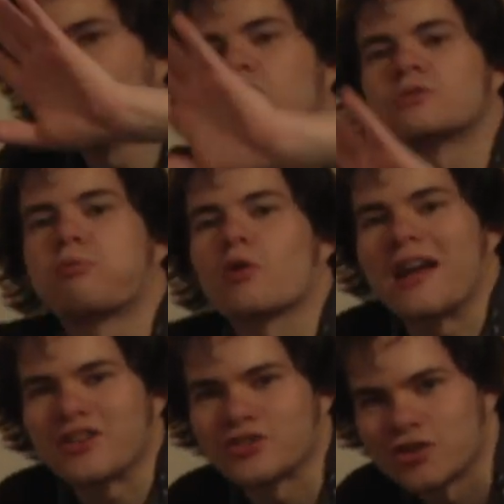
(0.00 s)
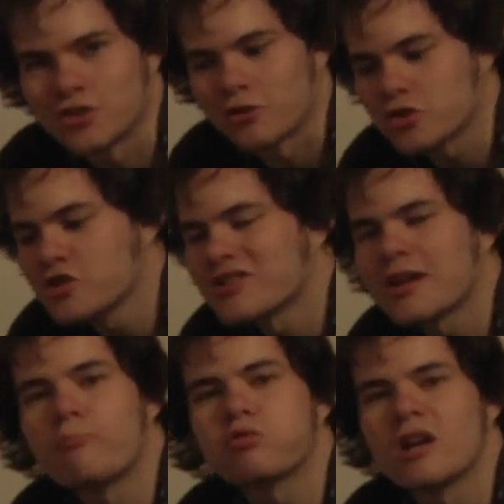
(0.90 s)
bold as brass, this girl. She
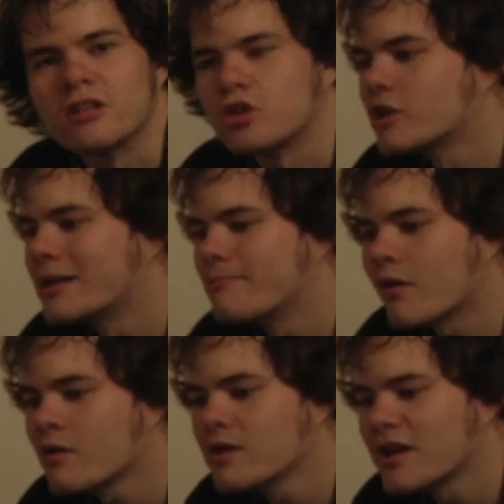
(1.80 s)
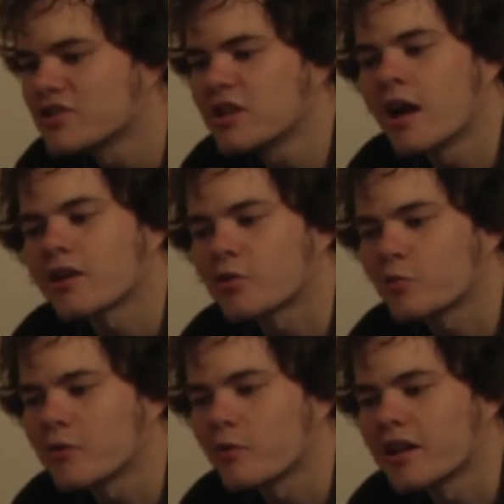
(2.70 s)
says, I'm pregnant. You gonna marry me? I said, yeah, I got
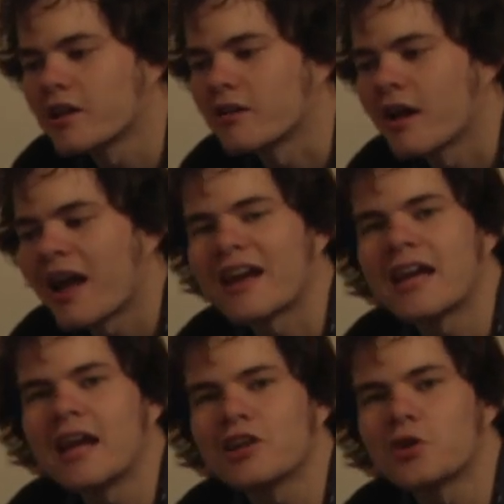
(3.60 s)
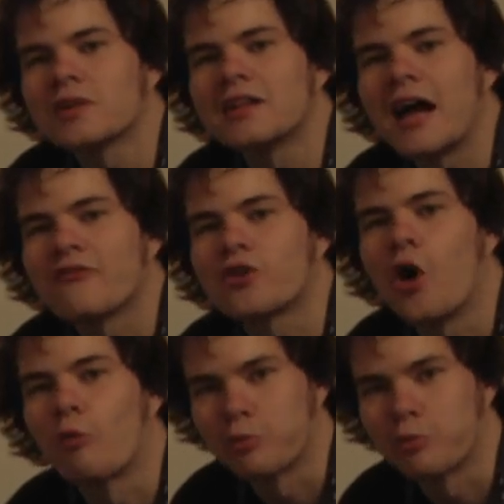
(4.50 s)
the ring right here. And I handed her a live